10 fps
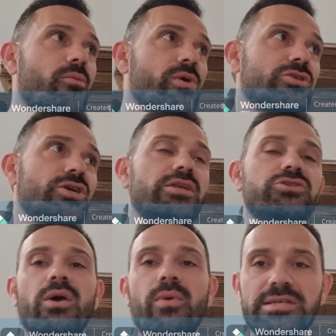we
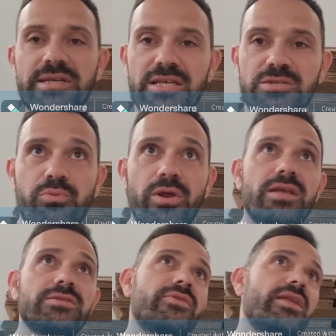changed our wastegate
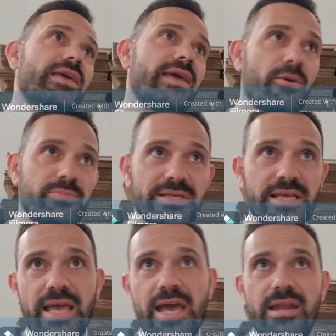springs, and then he helped us
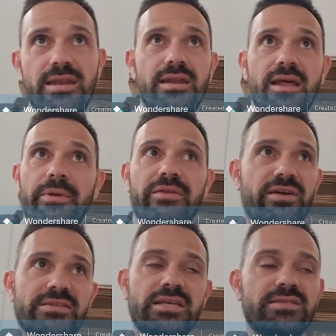again. I mean,
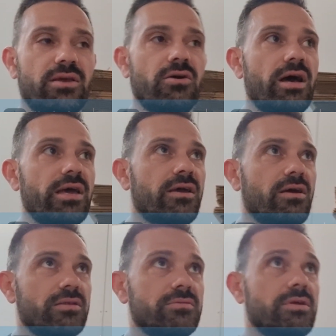fantastic guy.
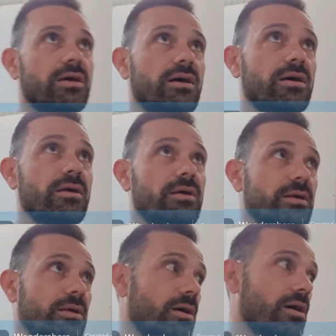
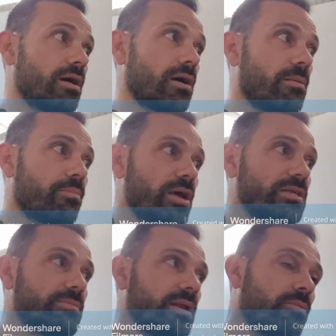Can't praise
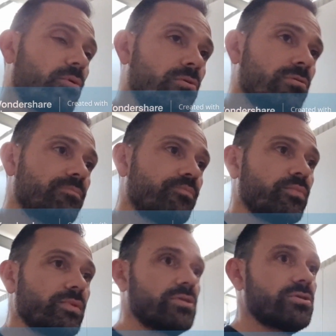him anymore.
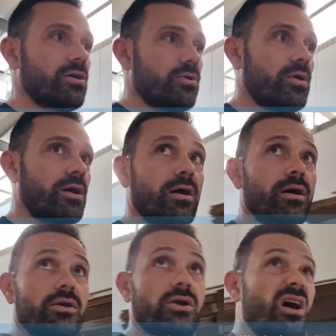So
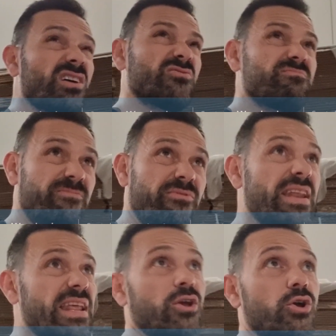car's
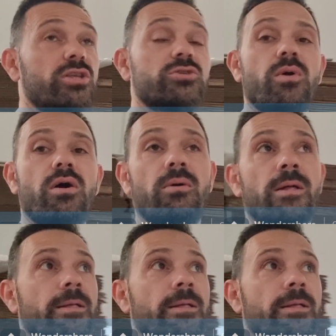feeling good as well.